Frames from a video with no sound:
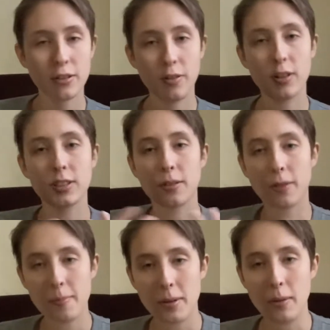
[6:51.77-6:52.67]
falls in
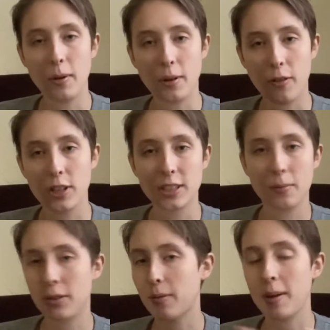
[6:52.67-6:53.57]

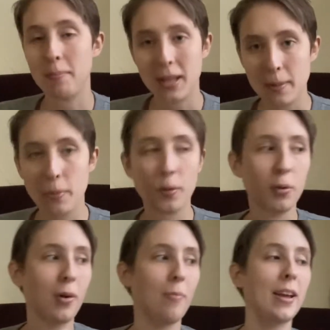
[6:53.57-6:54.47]
with the right people,
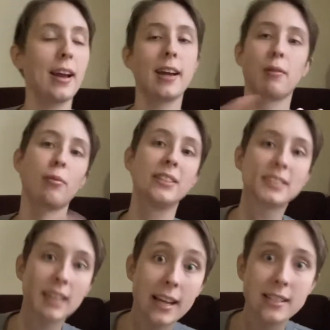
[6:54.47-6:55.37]
who make kind of the right
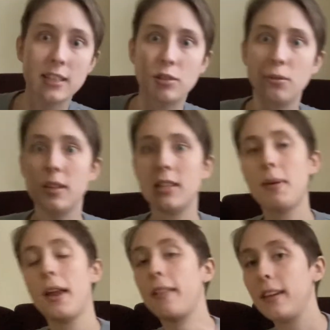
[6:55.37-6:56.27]
scientists, who can
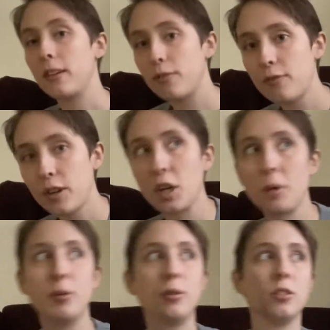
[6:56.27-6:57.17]
independently
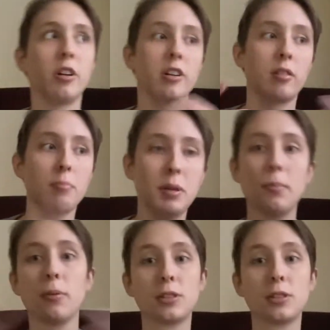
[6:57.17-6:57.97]
confirm, who can talk to the right people.